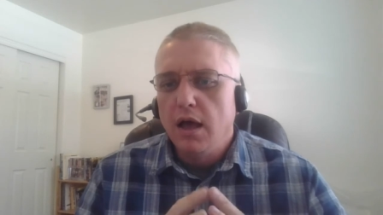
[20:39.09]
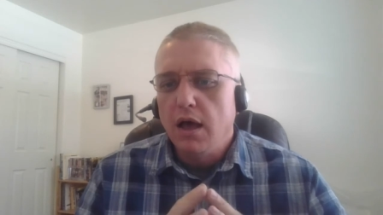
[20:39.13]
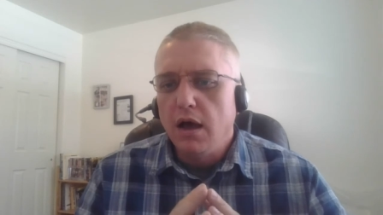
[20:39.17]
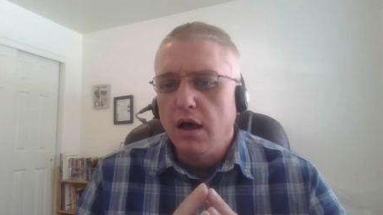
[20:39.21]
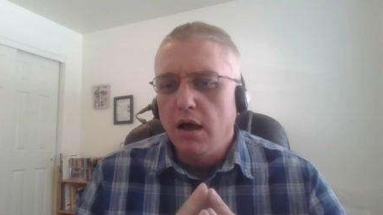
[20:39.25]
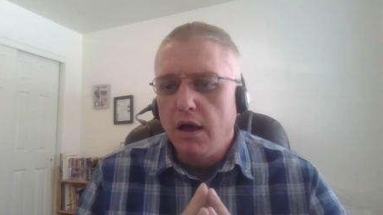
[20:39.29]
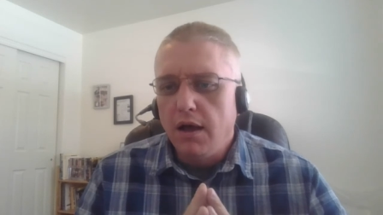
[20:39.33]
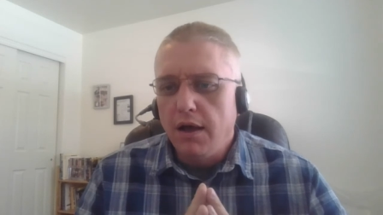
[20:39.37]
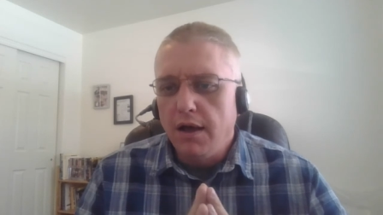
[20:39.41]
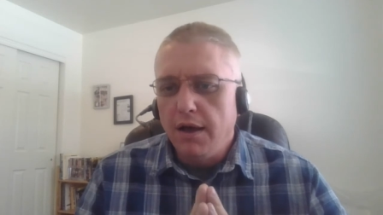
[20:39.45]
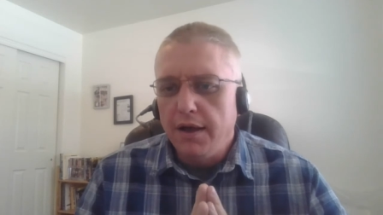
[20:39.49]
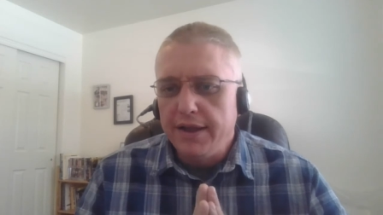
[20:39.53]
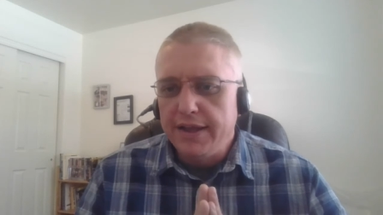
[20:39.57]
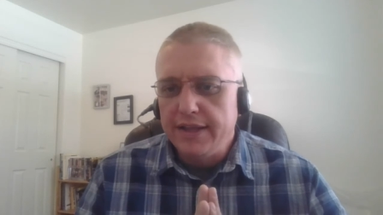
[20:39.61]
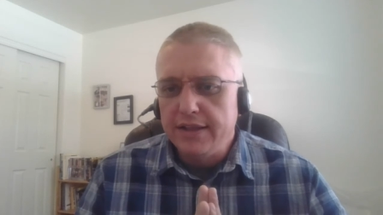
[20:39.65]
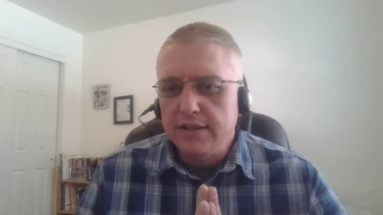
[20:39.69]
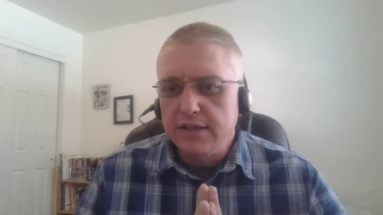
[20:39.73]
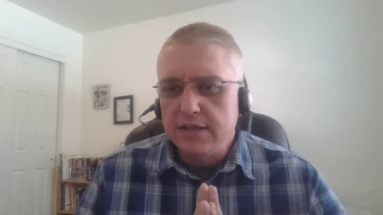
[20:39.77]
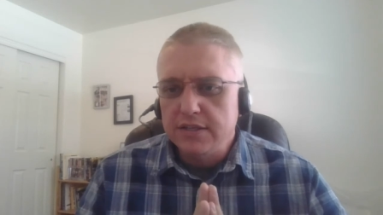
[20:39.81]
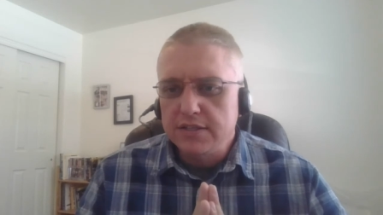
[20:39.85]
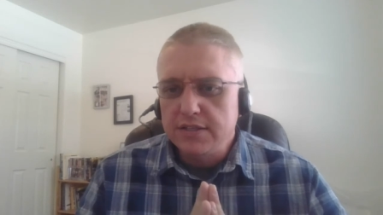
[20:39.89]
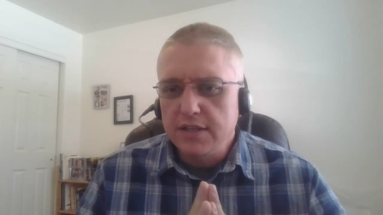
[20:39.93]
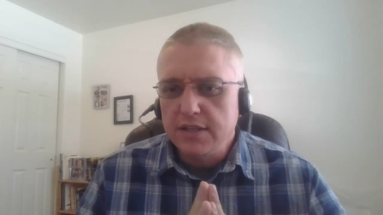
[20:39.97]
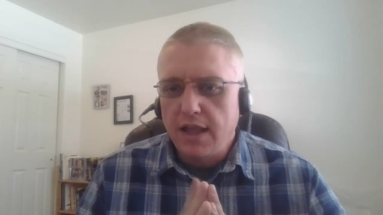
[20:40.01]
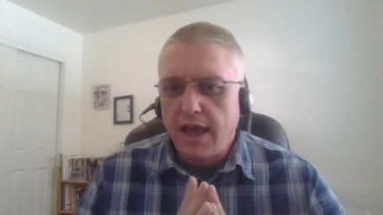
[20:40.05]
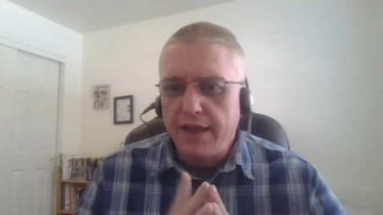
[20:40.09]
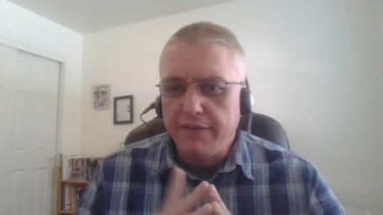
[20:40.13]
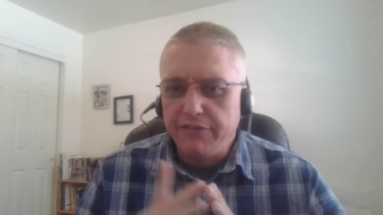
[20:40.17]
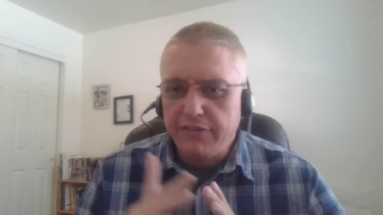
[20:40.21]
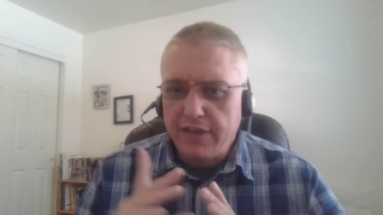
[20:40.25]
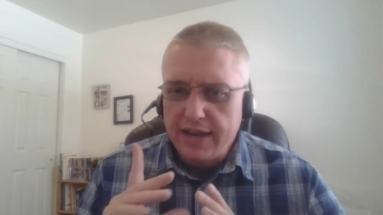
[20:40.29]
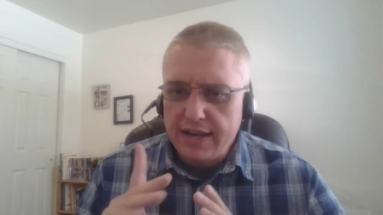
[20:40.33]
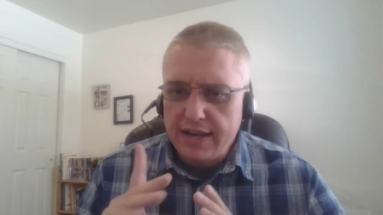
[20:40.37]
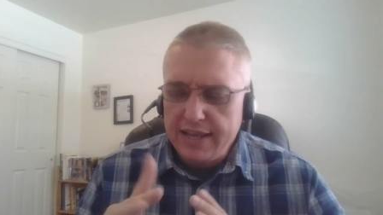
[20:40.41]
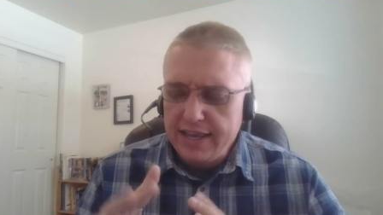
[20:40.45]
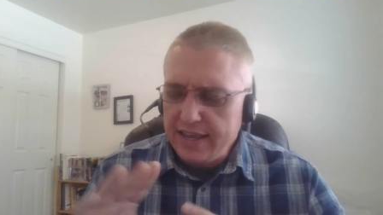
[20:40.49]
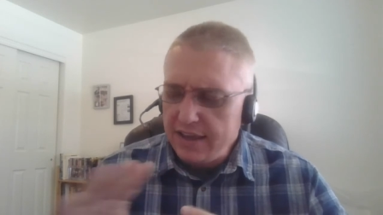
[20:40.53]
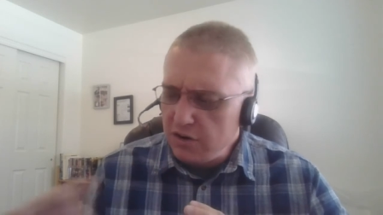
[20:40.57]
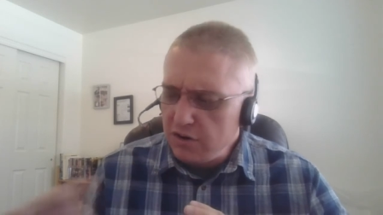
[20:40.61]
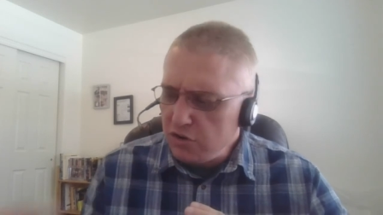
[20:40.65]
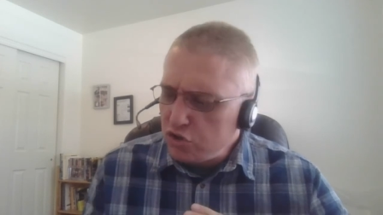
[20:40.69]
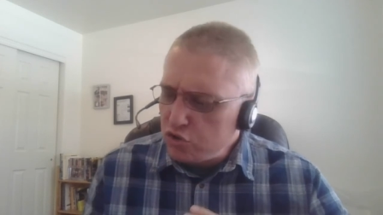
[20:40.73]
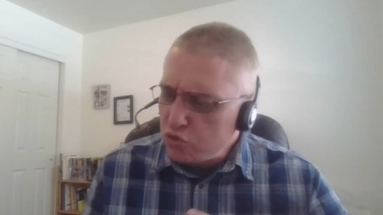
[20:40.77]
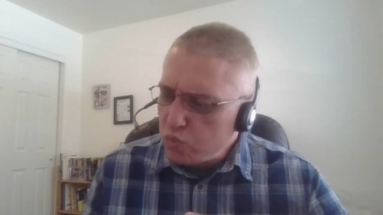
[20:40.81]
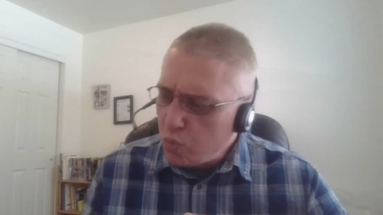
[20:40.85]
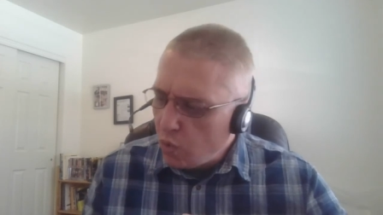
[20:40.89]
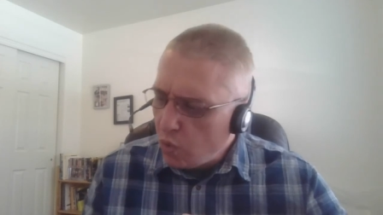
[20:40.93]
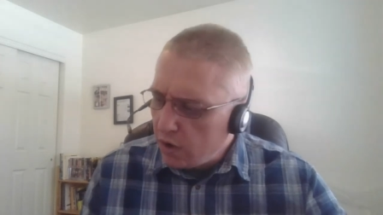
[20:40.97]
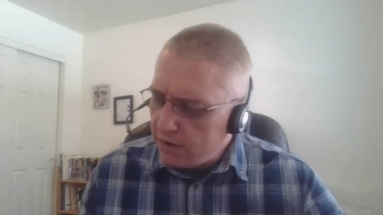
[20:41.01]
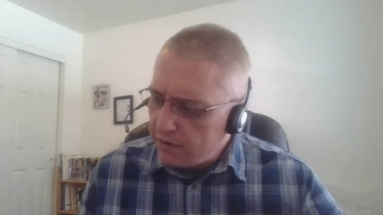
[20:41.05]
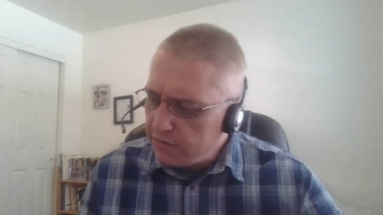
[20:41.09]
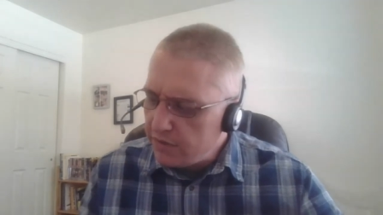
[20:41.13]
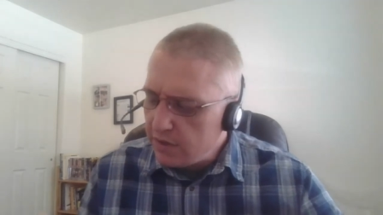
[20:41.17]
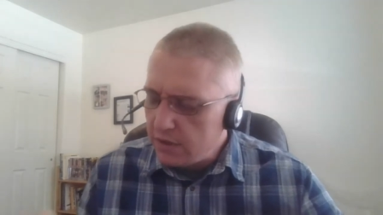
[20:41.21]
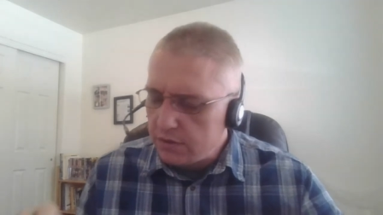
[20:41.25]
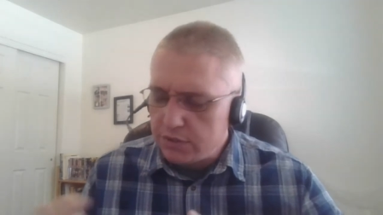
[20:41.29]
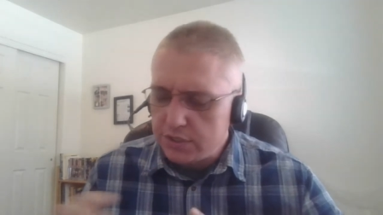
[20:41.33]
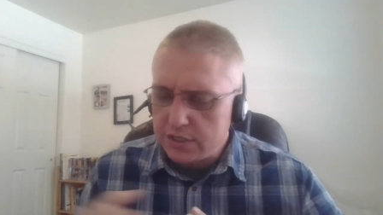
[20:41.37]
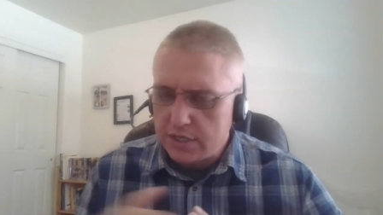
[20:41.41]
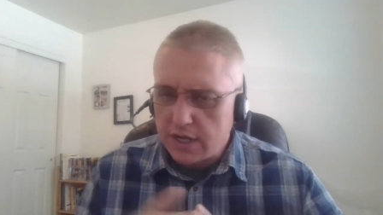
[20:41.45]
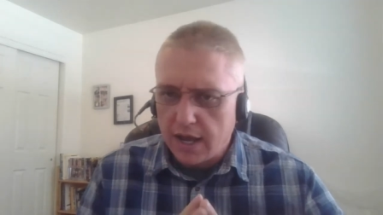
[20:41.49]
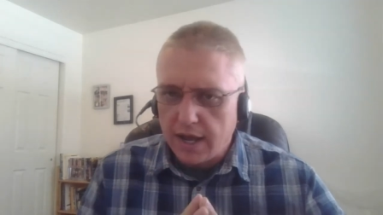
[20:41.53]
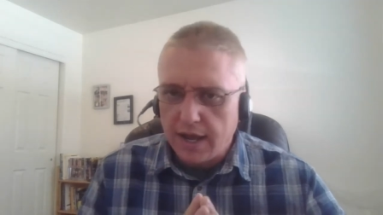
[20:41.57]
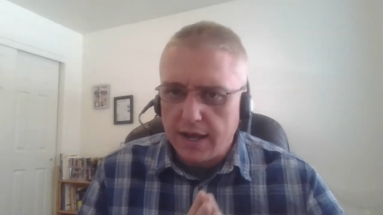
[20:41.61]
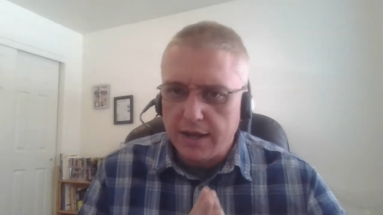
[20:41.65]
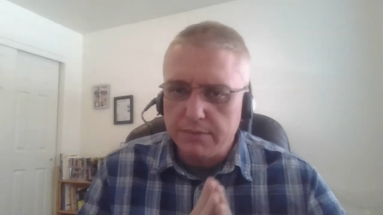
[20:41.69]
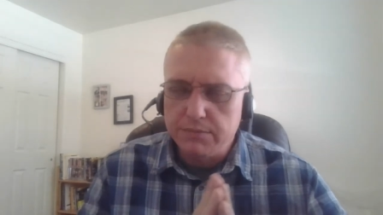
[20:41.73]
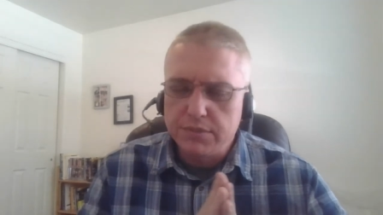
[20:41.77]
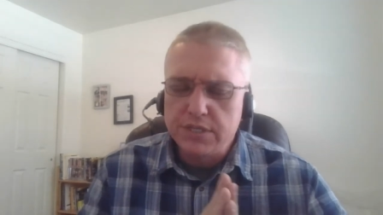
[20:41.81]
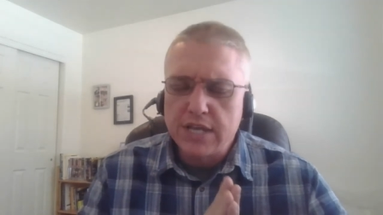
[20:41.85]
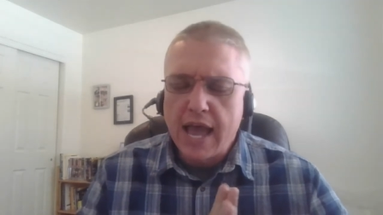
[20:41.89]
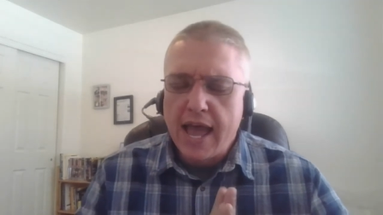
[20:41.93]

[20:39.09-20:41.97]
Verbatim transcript: uh, in this life. And here's one of those times